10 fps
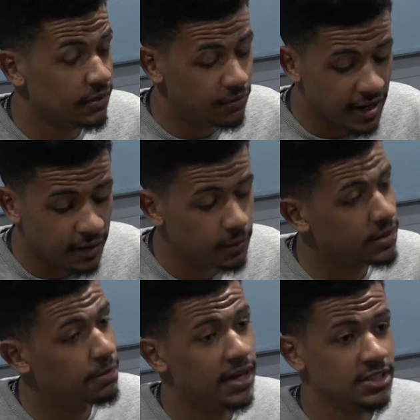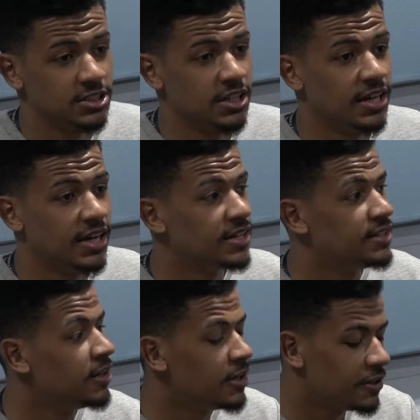fell out with the manager, and
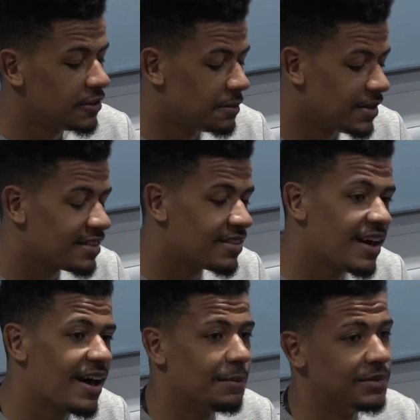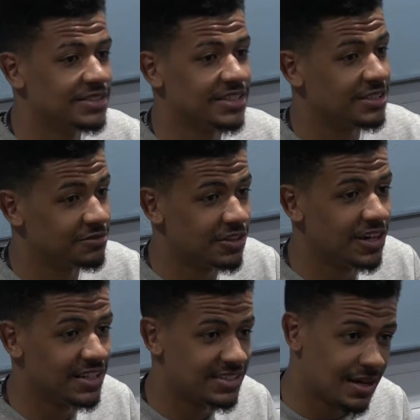the minute that happens, it can
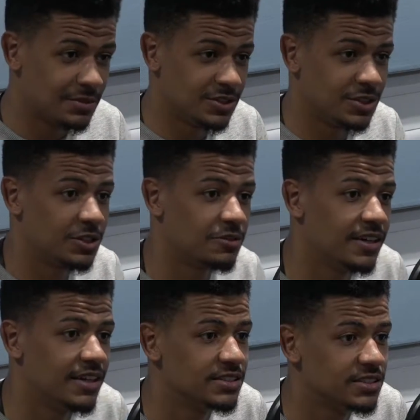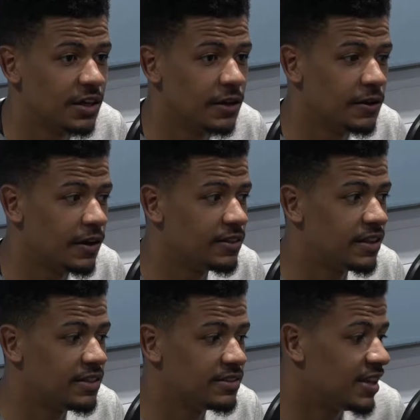really damage your career. So I
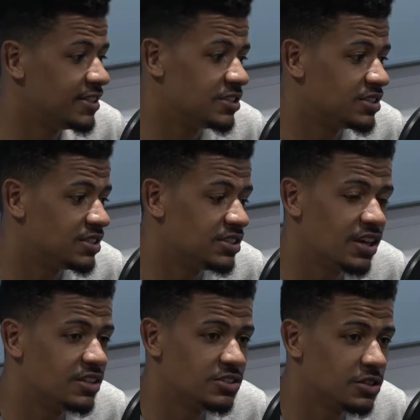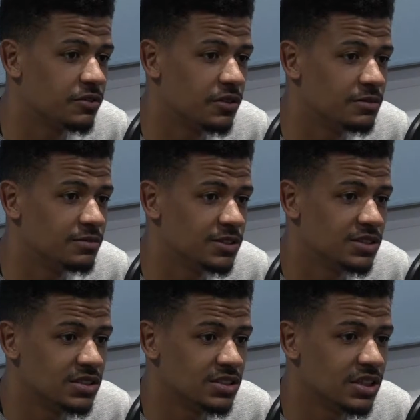think that is just the turn it took for him, which
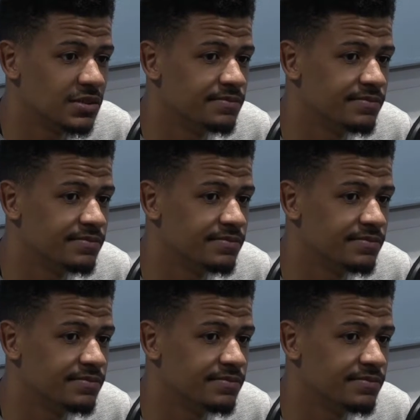is a shame.